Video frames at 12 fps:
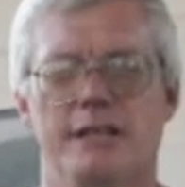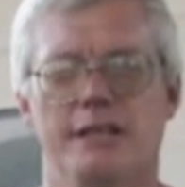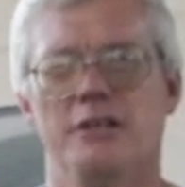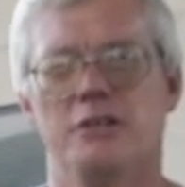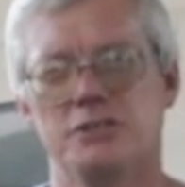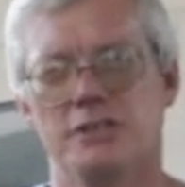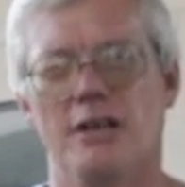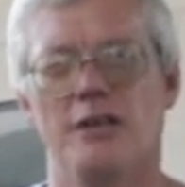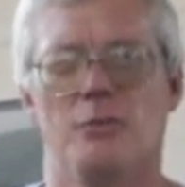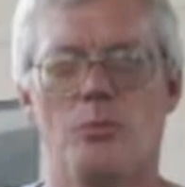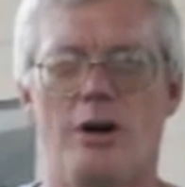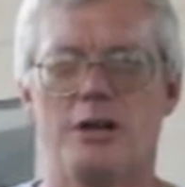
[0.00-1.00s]
and here's
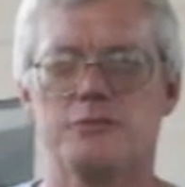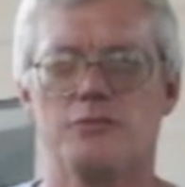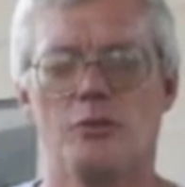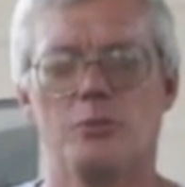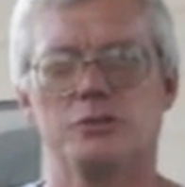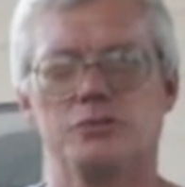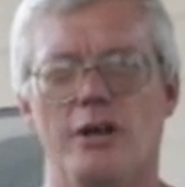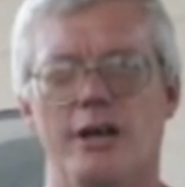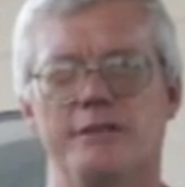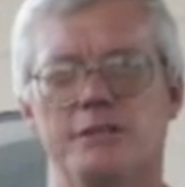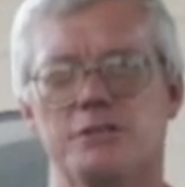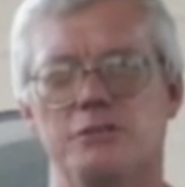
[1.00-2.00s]
another Walck's 4-wheel
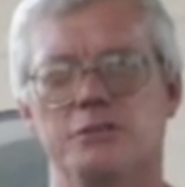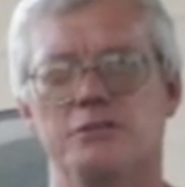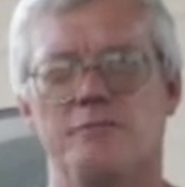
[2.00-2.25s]
drive exclusive